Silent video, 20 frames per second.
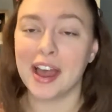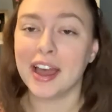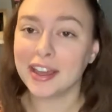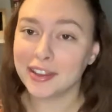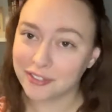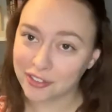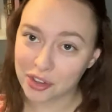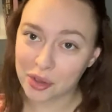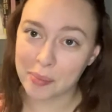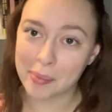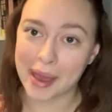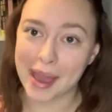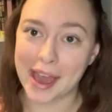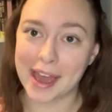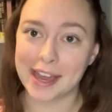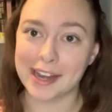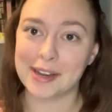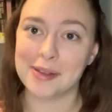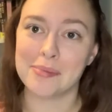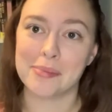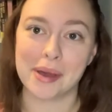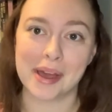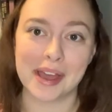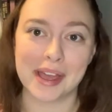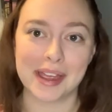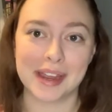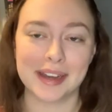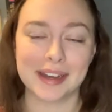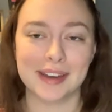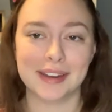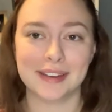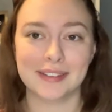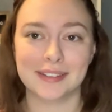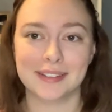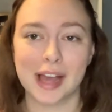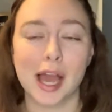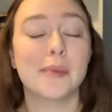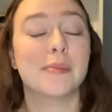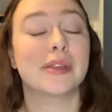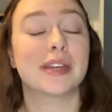I feel bad, but
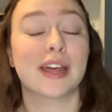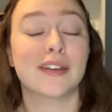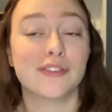I mean,